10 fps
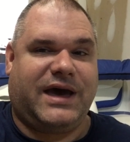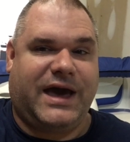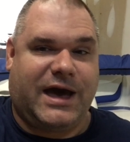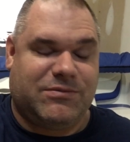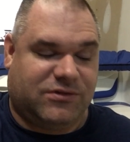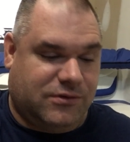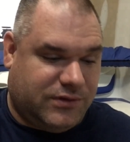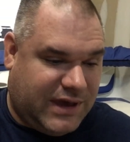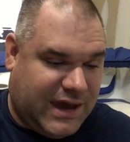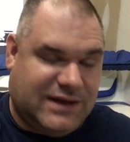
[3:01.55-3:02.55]
I
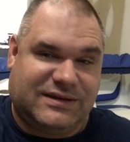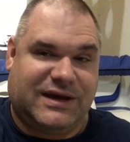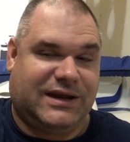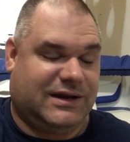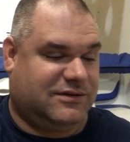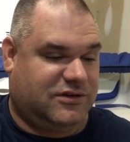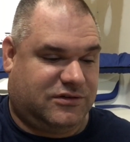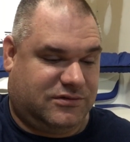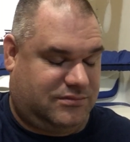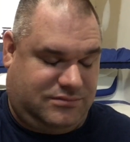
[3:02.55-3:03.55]
absolutely hate that. It
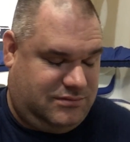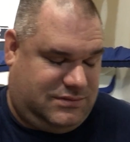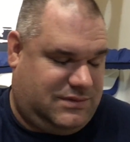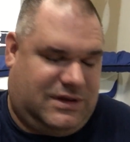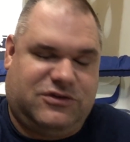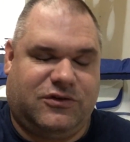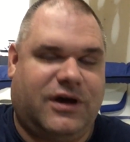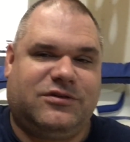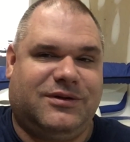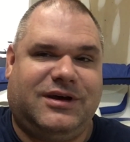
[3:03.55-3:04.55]

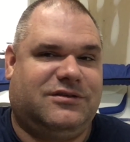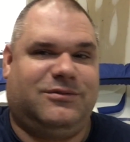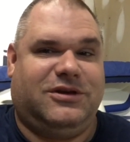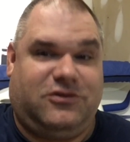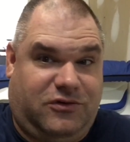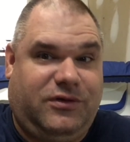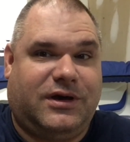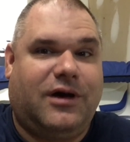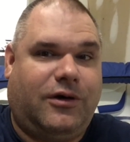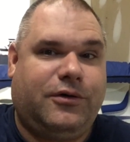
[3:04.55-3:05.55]
drives me nuts. I mean, you're
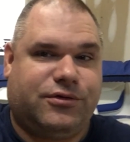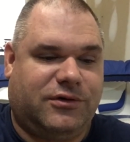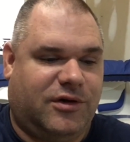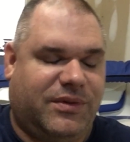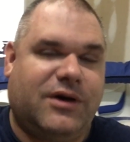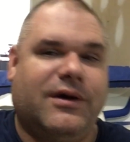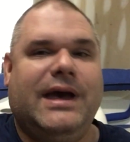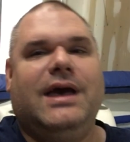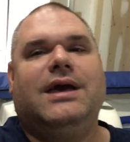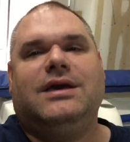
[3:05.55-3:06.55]
drilling a hole through your boat.
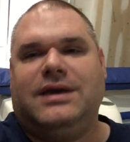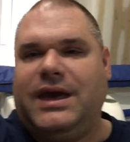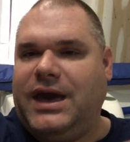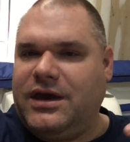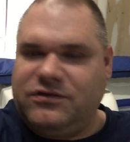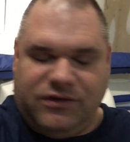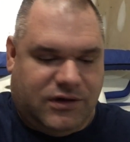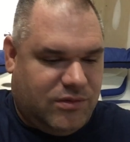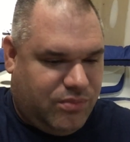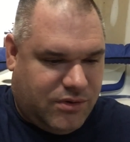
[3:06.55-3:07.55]
Yes, you
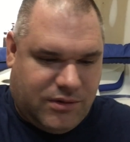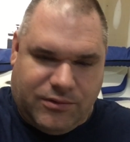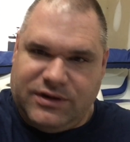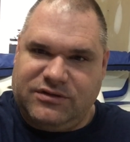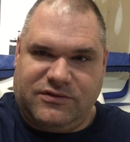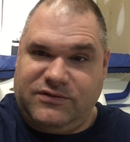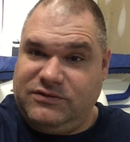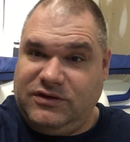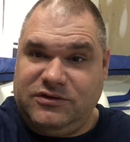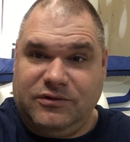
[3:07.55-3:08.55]
can put,
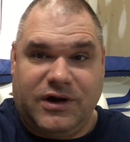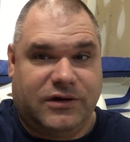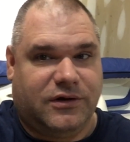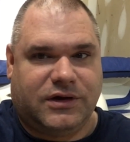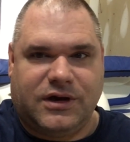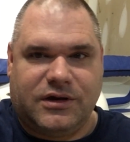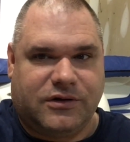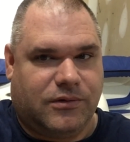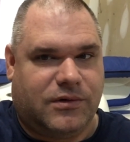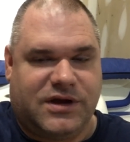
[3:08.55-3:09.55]
5200
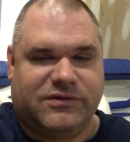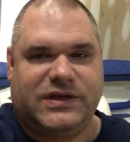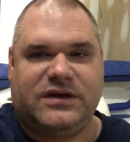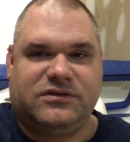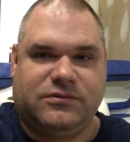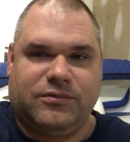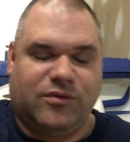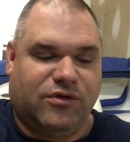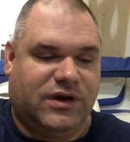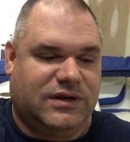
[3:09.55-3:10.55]
gunk or whatever that
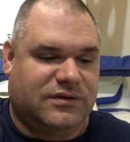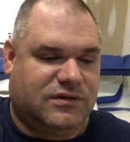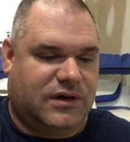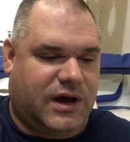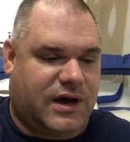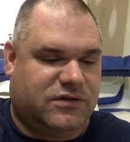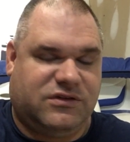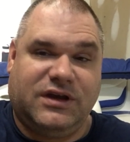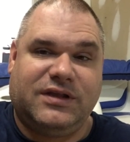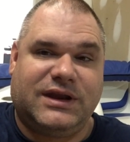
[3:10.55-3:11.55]
marine
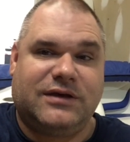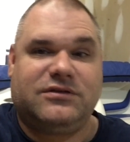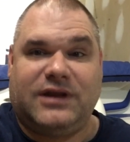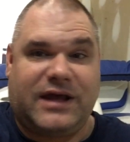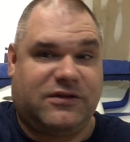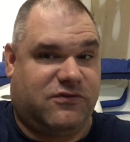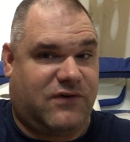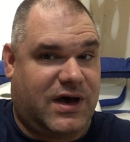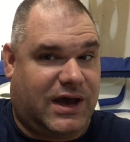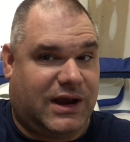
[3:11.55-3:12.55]
sealant is, and that's
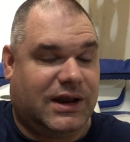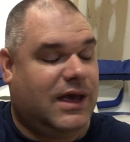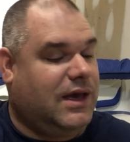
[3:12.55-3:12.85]
fine.